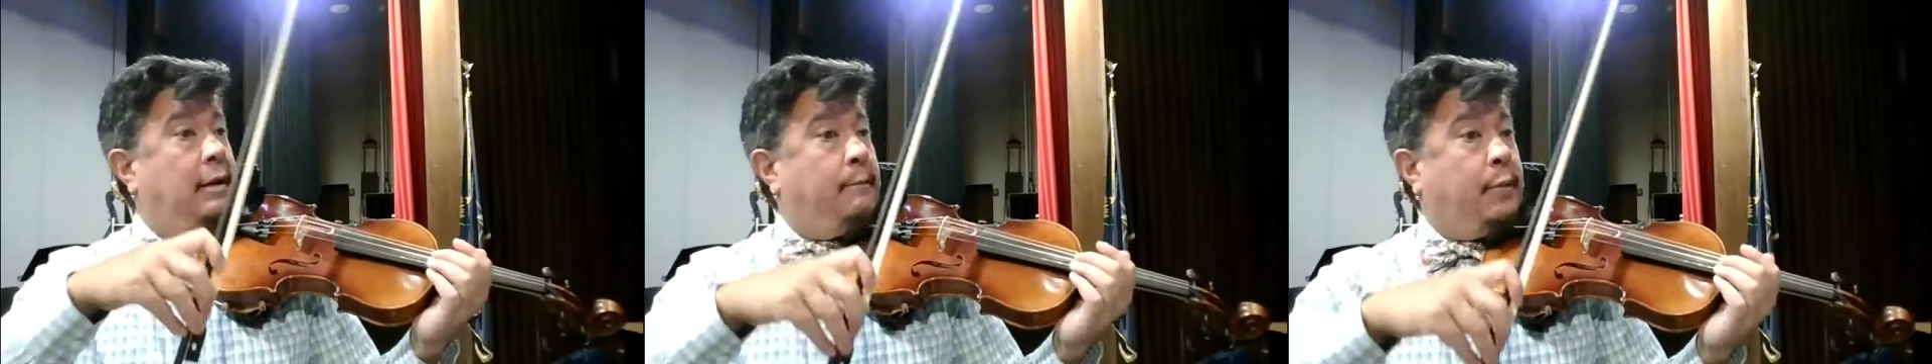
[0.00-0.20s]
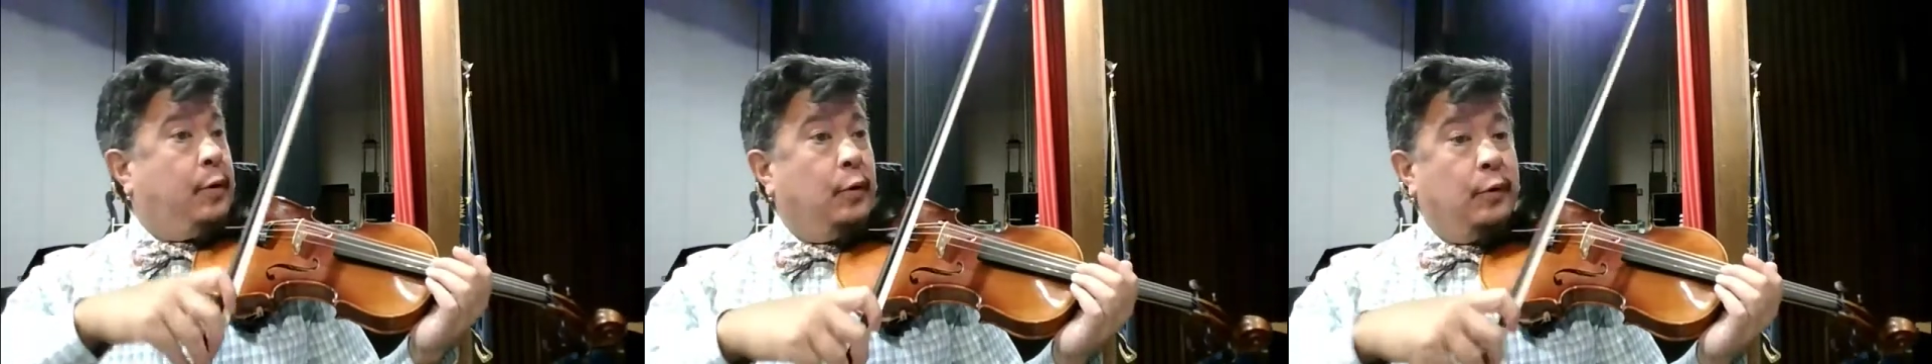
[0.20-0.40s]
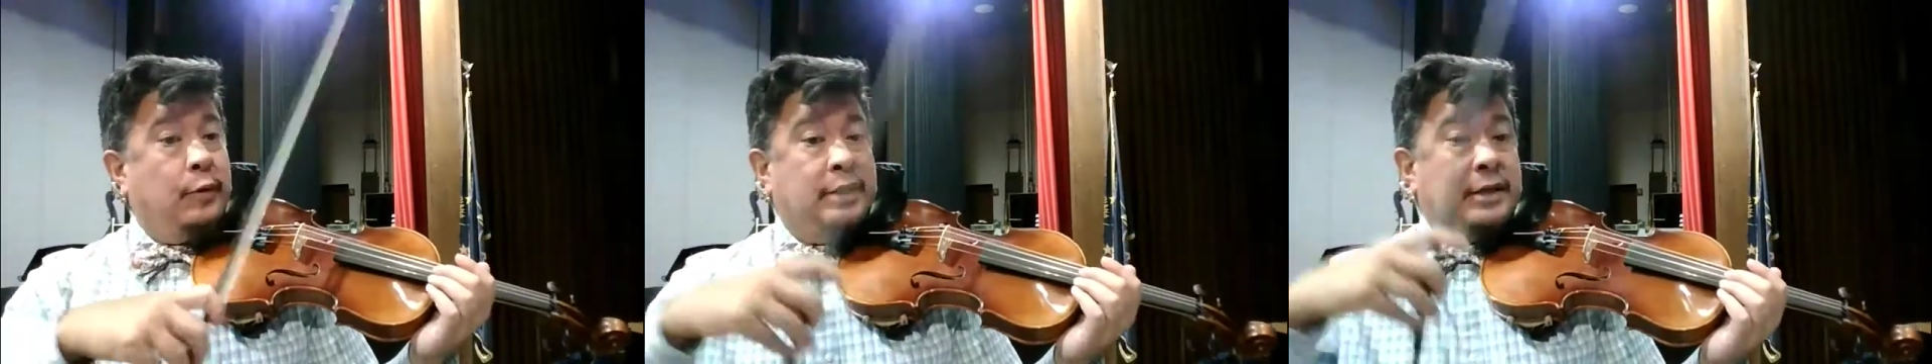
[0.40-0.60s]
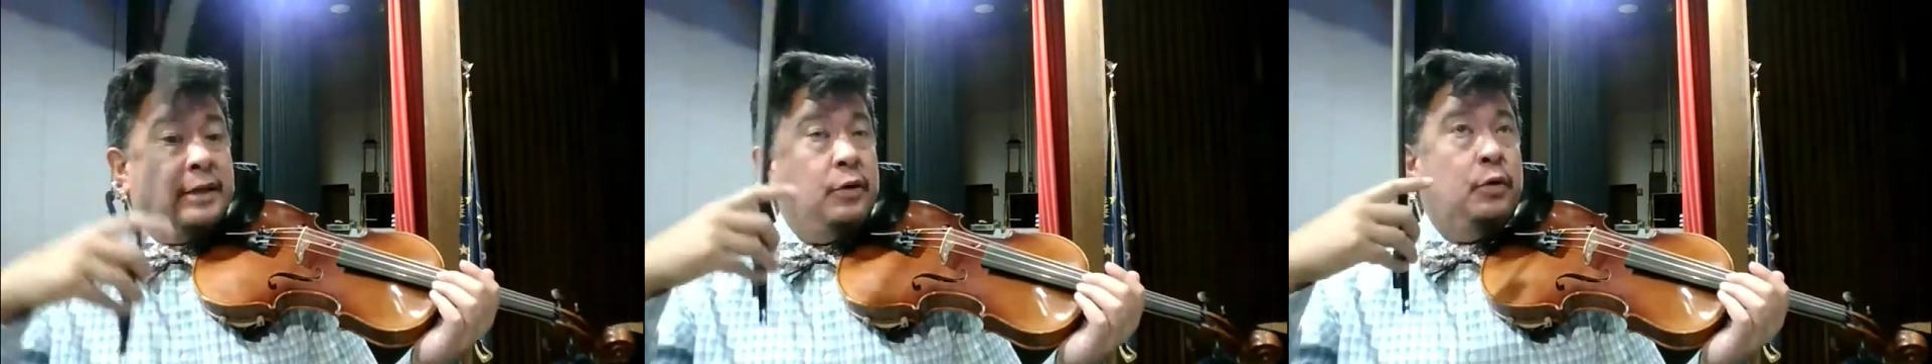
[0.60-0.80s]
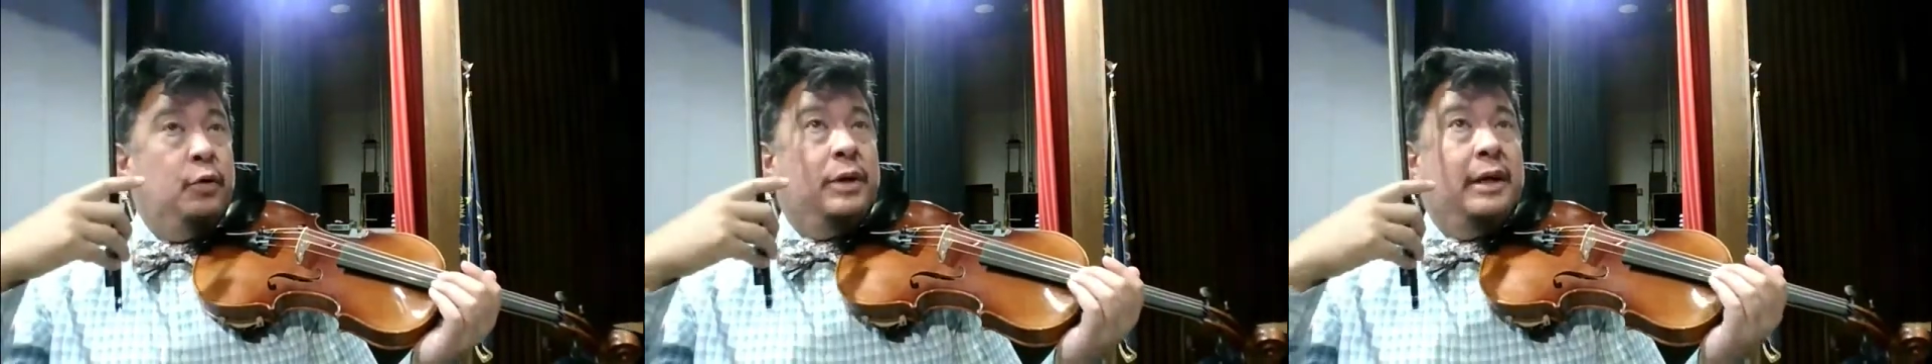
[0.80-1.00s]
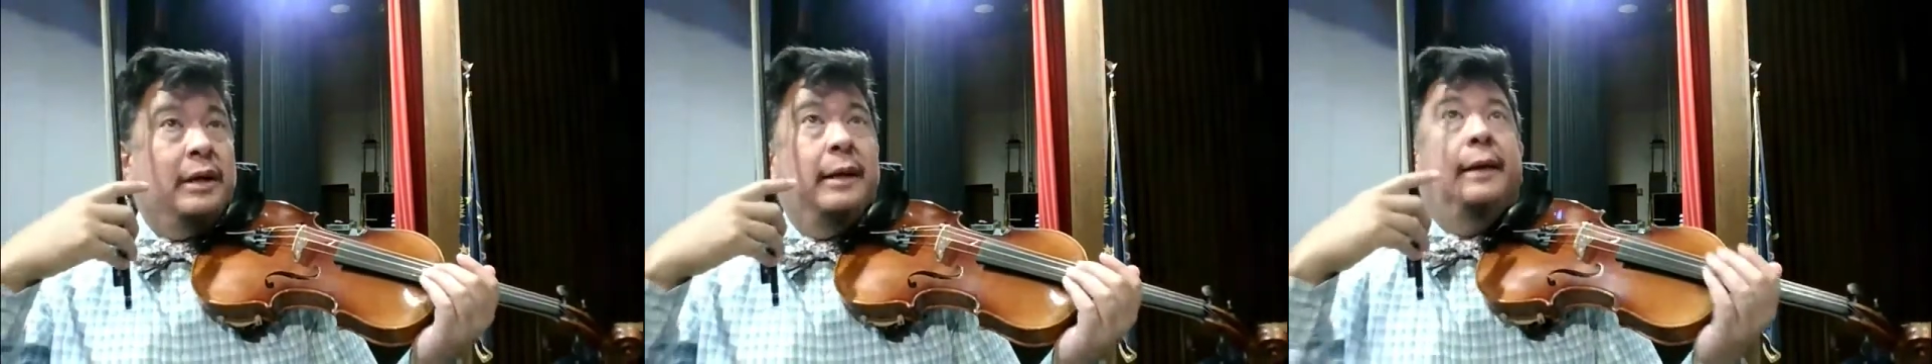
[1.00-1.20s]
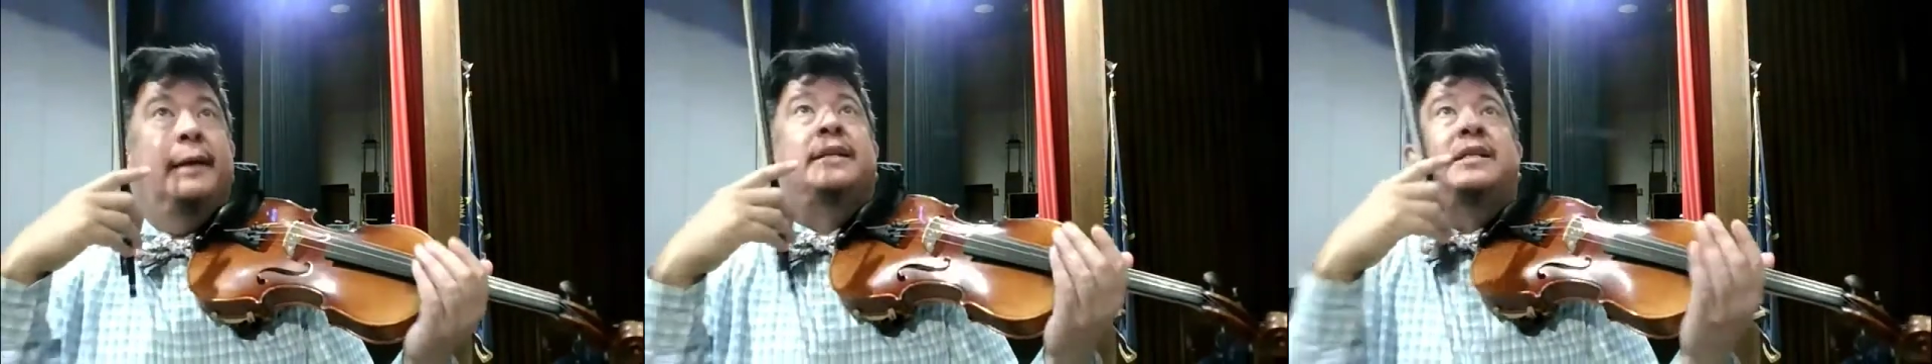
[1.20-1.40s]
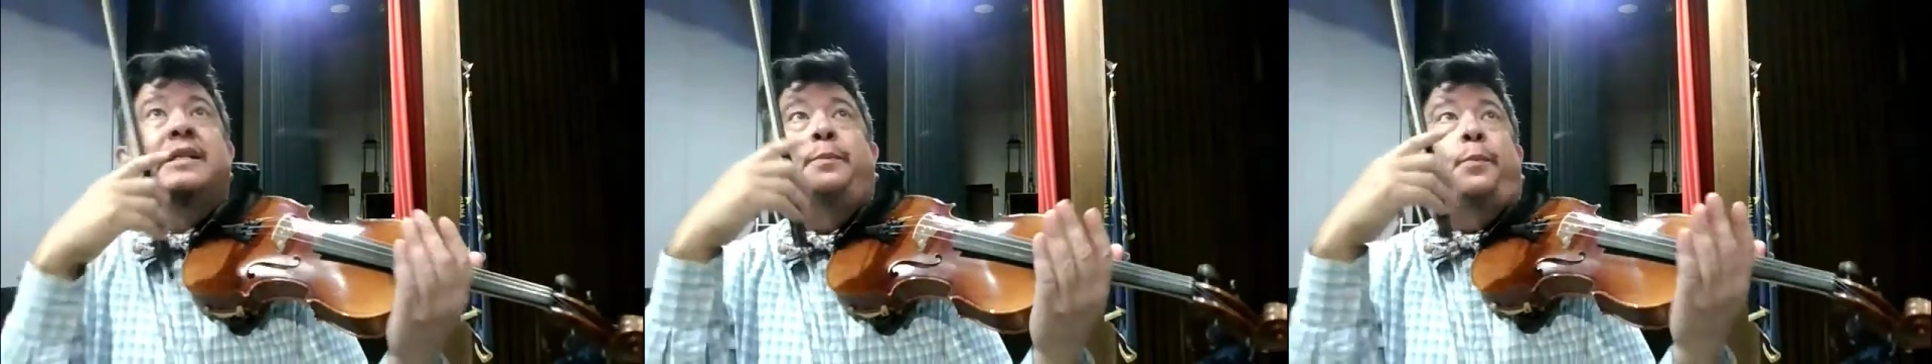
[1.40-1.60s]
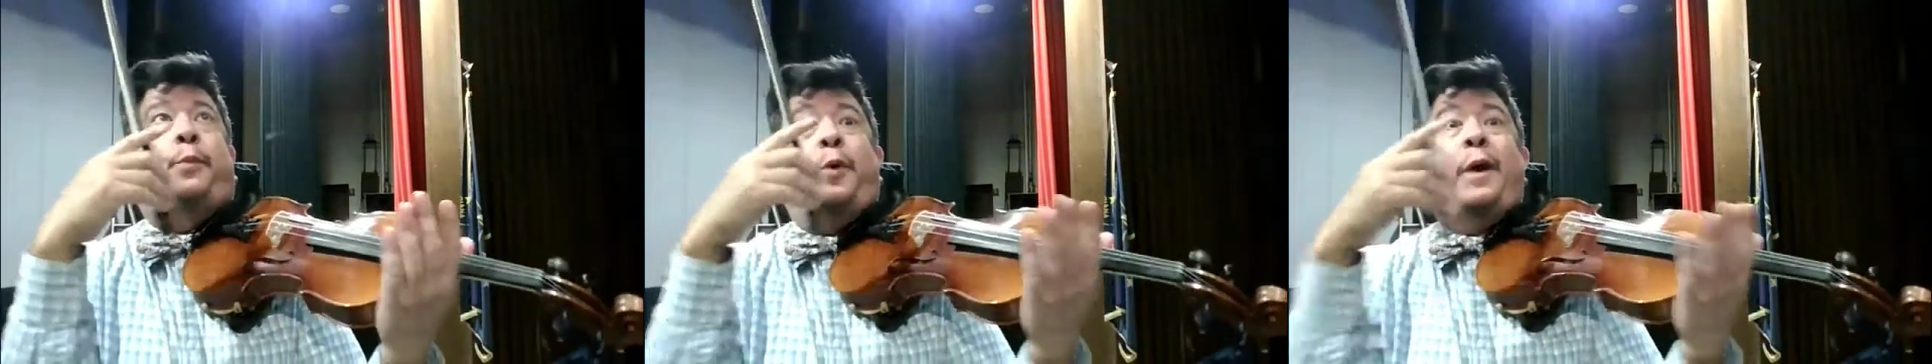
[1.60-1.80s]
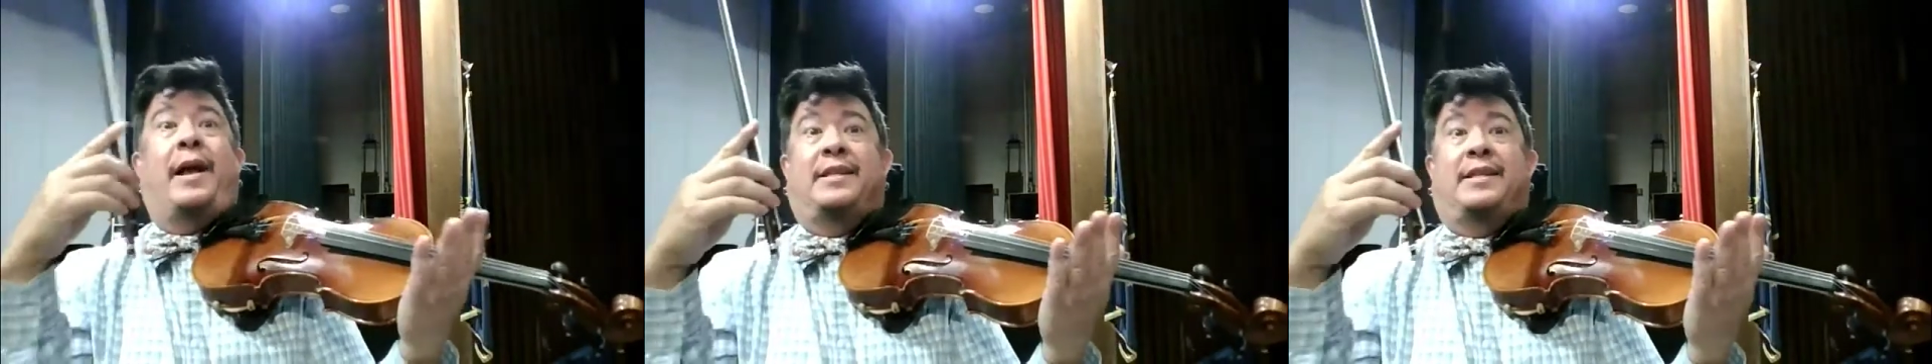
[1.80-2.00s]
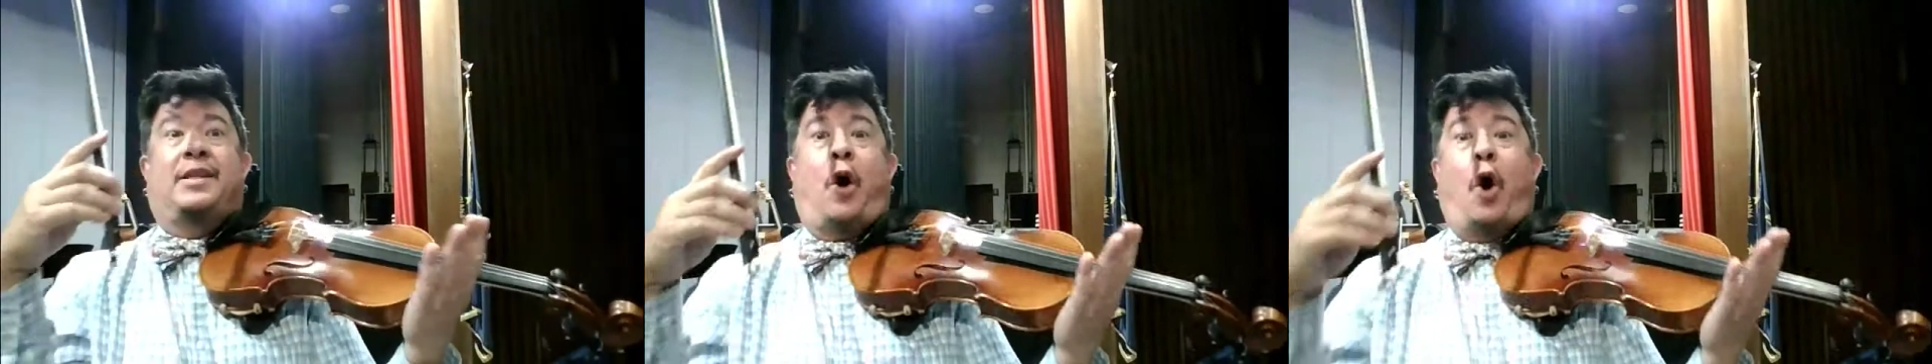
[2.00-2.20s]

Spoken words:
person who can express